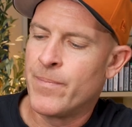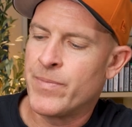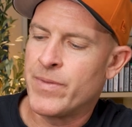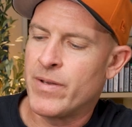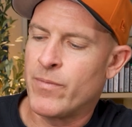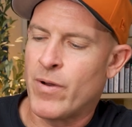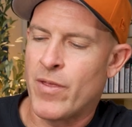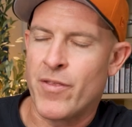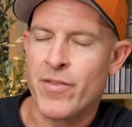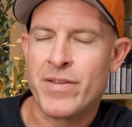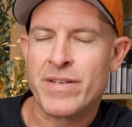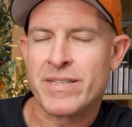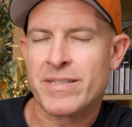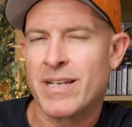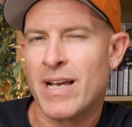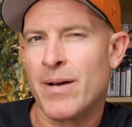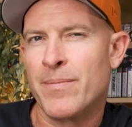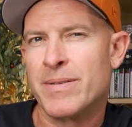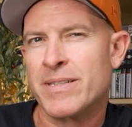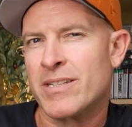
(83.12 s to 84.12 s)
whether this
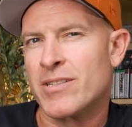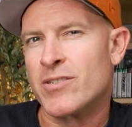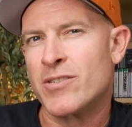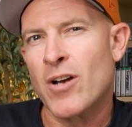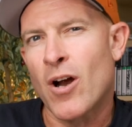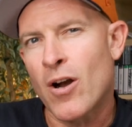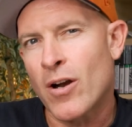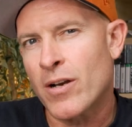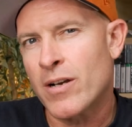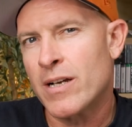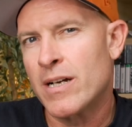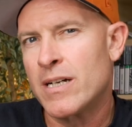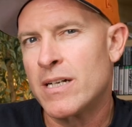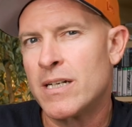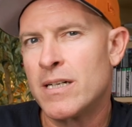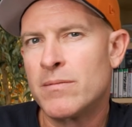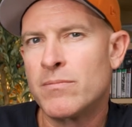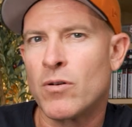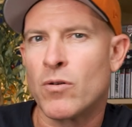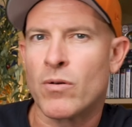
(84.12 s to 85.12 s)
gum is a dark
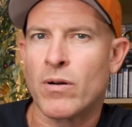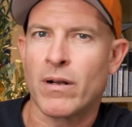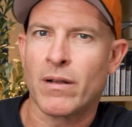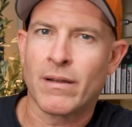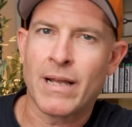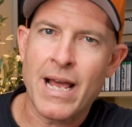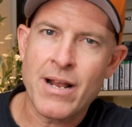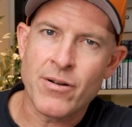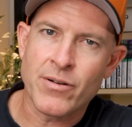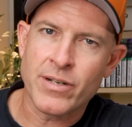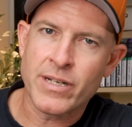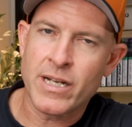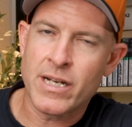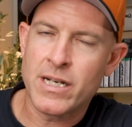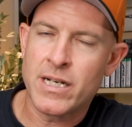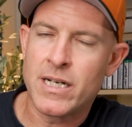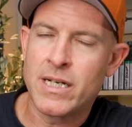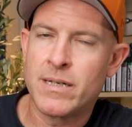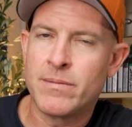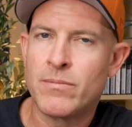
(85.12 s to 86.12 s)
gum or a lighter
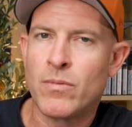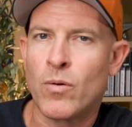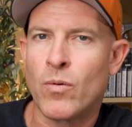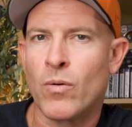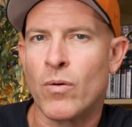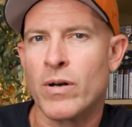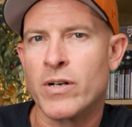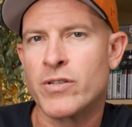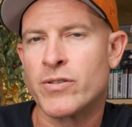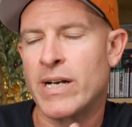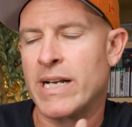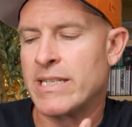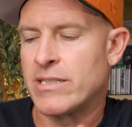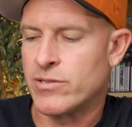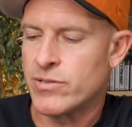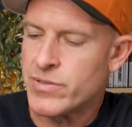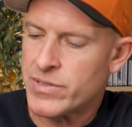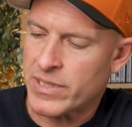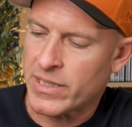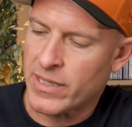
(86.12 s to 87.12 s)
gum or a
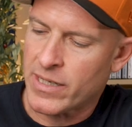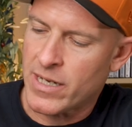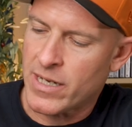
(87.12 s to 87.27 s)
translucent